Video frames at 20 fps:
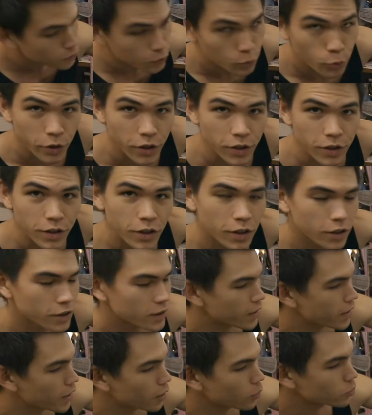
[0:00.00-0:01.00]
we're gonna
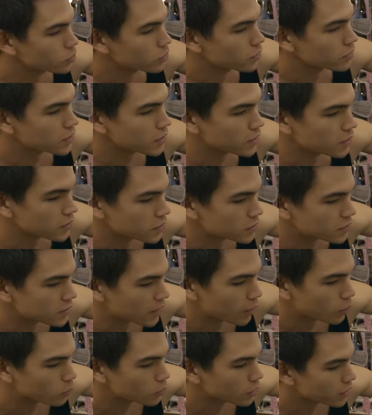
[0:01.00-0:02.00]
cut out these
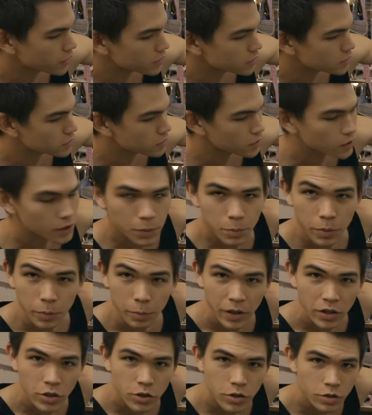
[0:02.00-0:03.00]
outlines, but
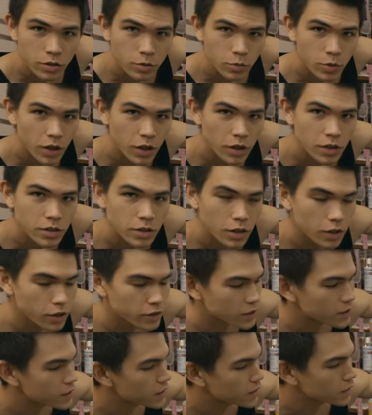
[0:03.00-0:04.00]
make sure you cut on
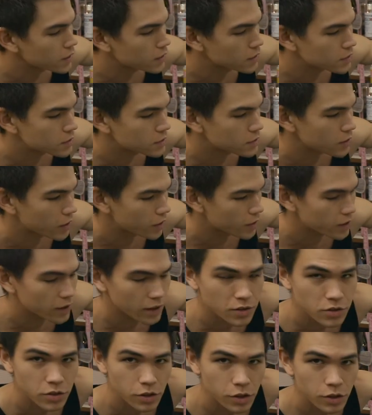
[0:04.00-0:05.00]
the inside
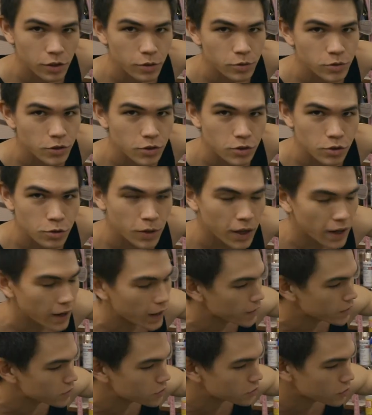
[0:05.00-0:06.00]
as close as you
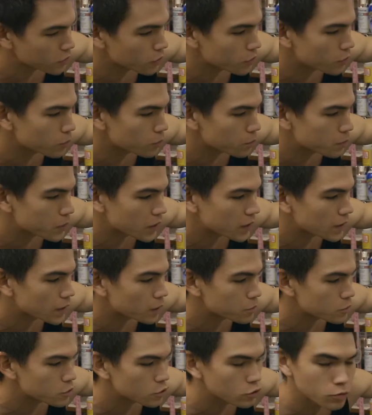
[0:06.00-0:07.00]
can so you don't pick
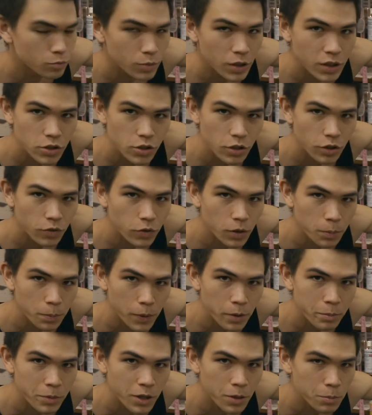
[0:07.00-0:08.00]
up too much of the
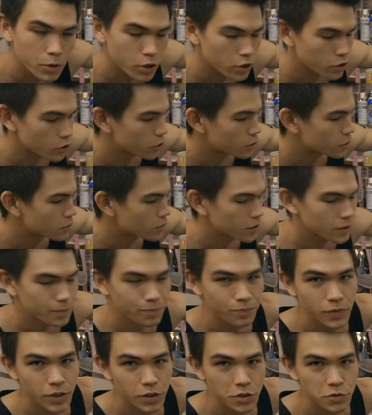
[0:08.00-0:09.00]
permanent marker,
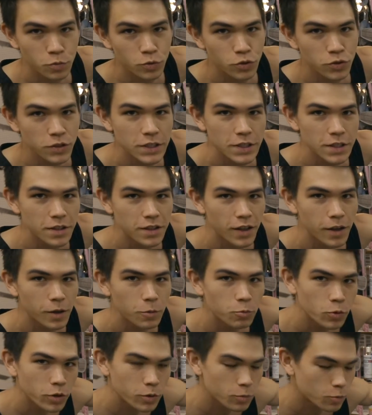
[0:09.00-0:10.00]
because we'll see that
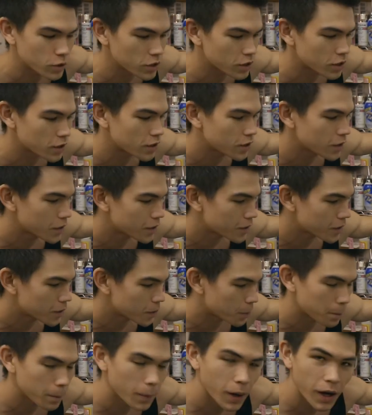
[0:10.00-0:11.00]
when we
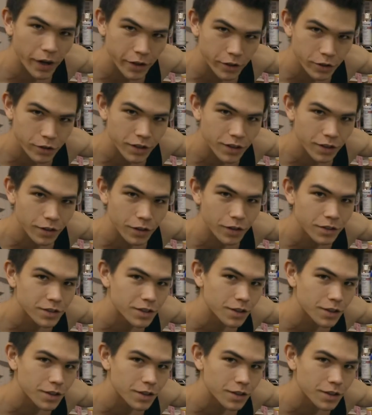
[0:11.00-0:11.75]
iron it onto